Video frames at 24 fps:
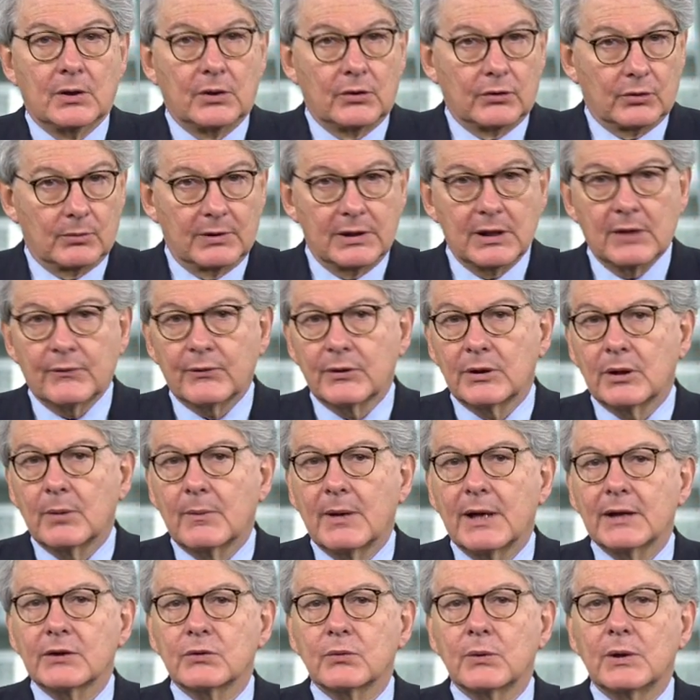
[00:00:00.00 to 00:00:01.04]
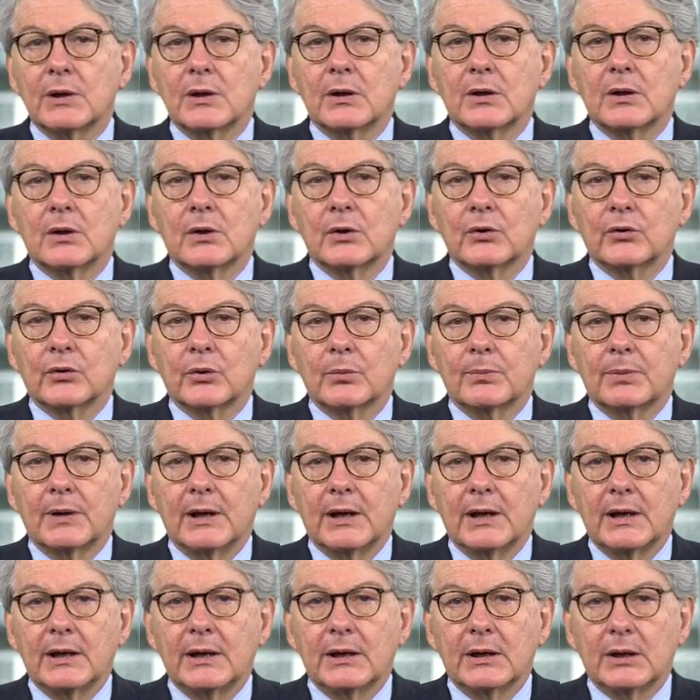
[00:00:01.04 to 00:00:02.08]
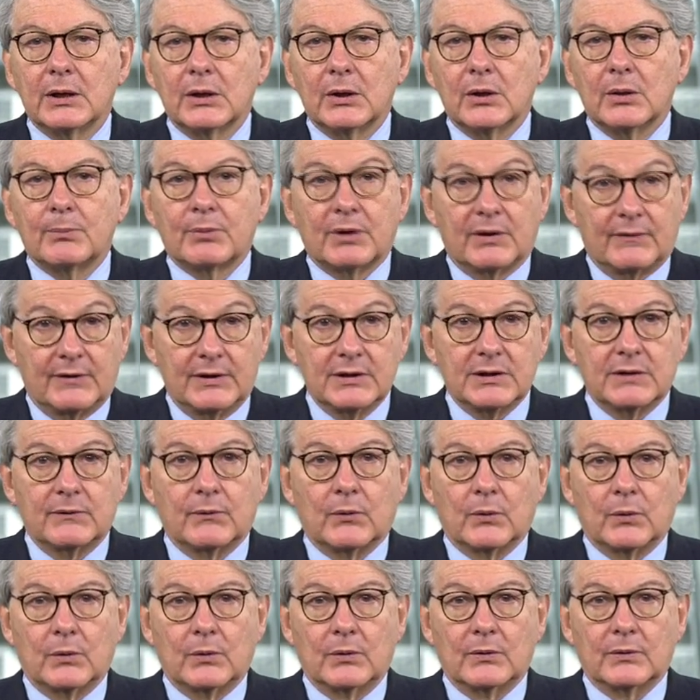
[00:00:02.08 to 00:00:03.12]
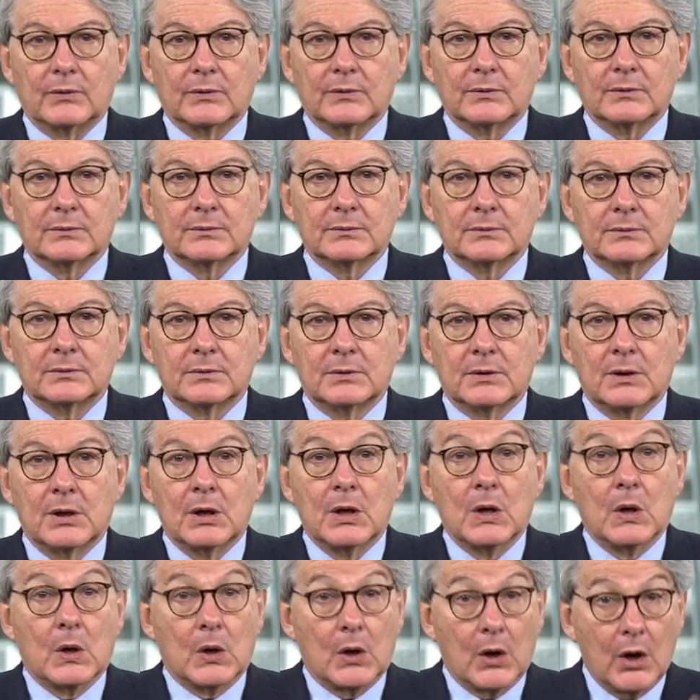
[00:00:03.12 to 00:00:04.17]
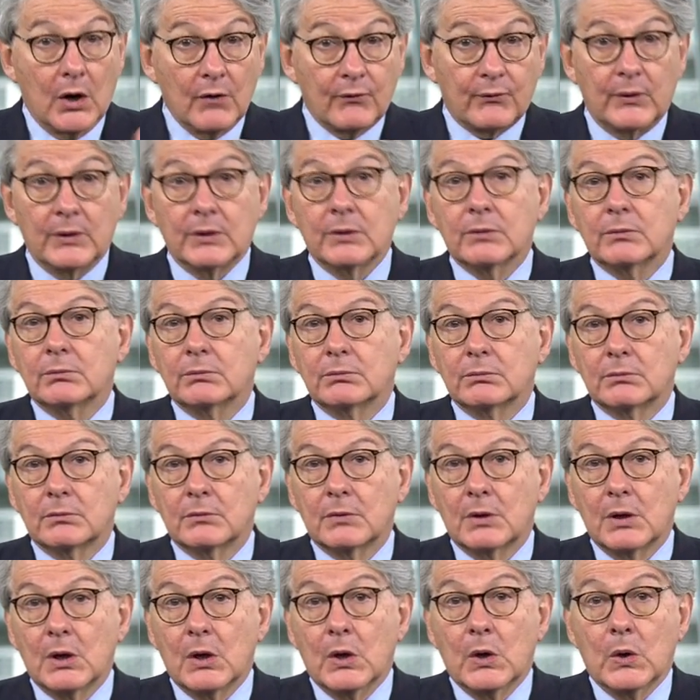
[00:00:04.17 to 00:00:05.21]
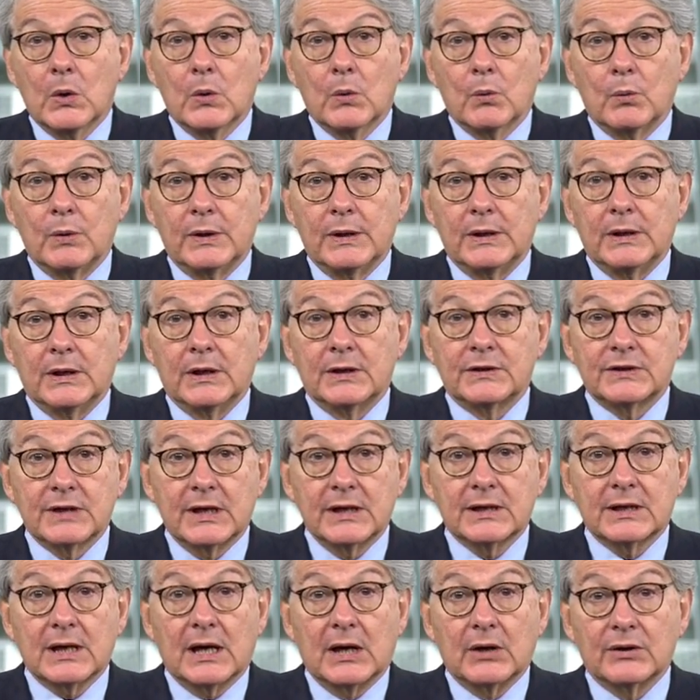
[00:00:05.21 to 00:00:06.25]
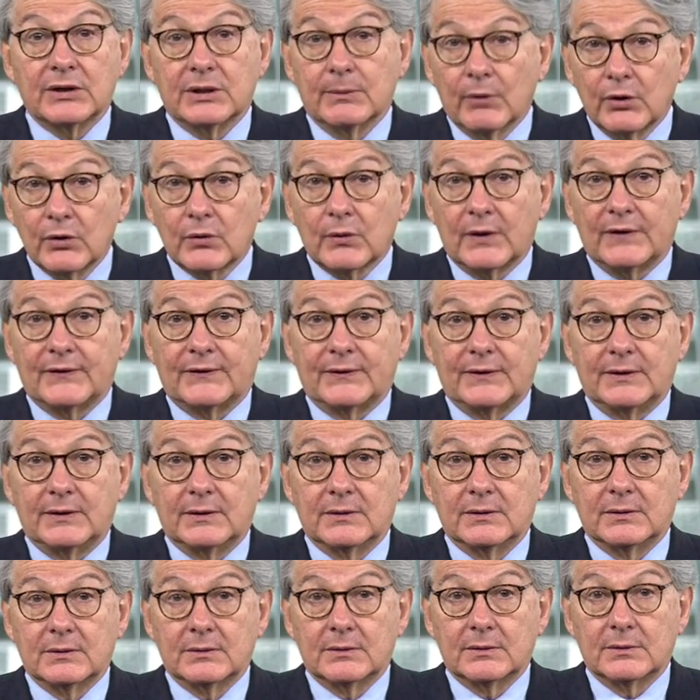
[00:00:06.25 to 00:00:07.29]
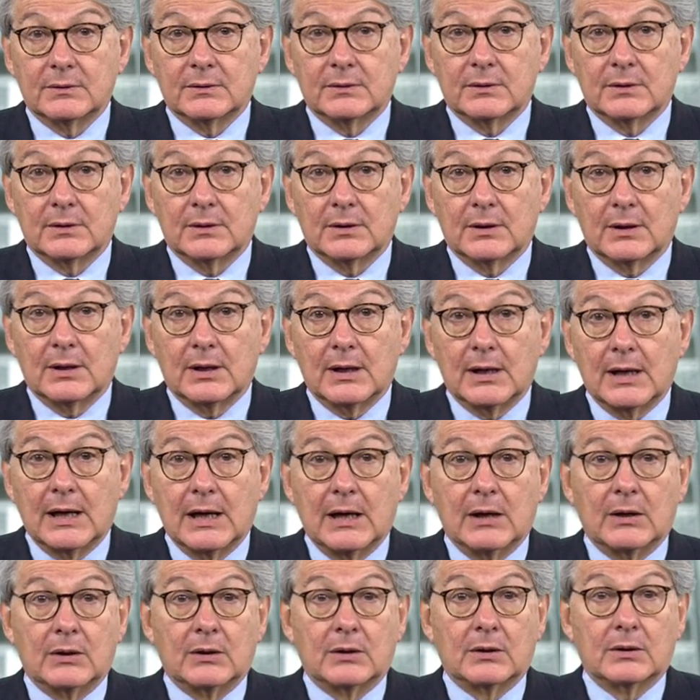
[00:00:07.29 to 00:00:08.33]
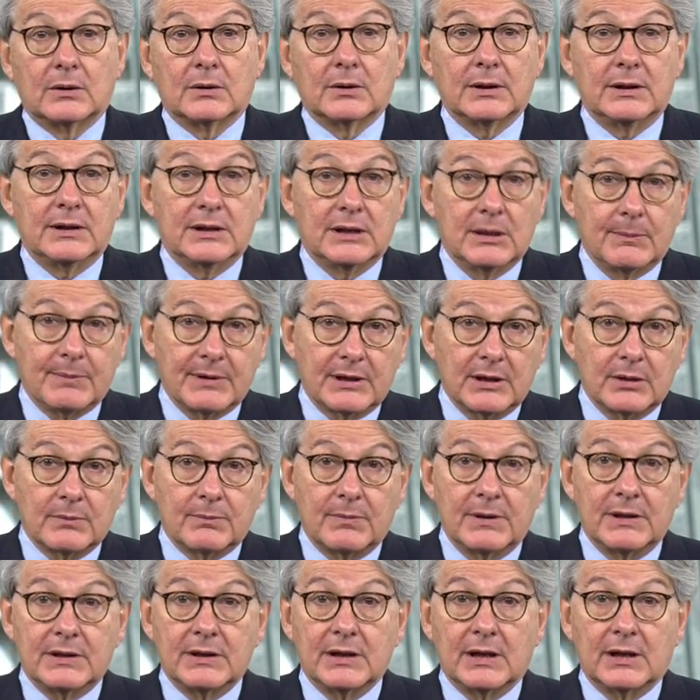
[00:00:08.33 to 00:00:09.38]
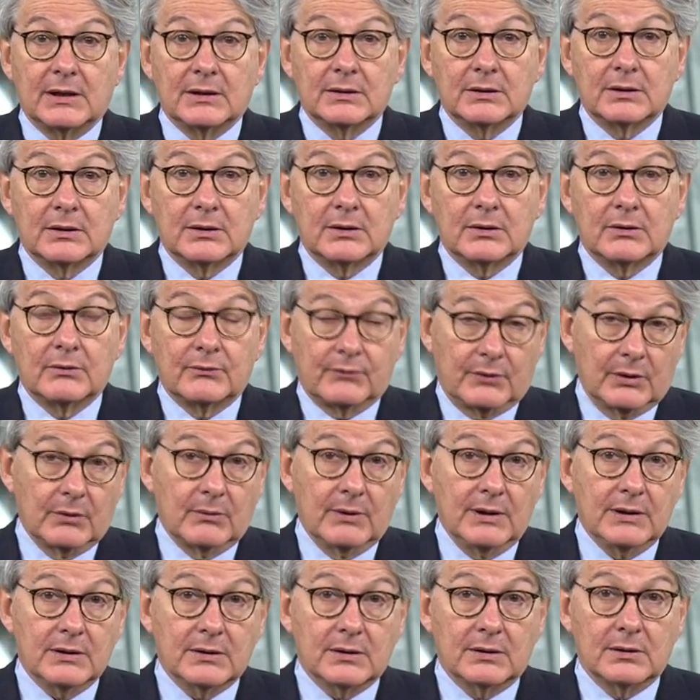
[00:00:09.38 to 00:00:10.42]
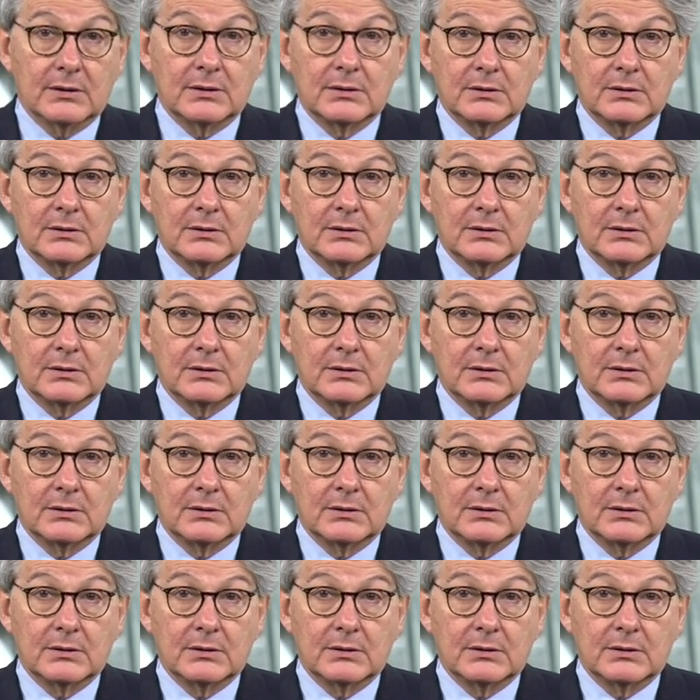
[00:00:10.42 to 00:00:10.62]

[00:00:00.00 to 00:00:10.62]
The Media Freedom Act will also play a preventive role. Often, we take our democracy, our independent media, for granted.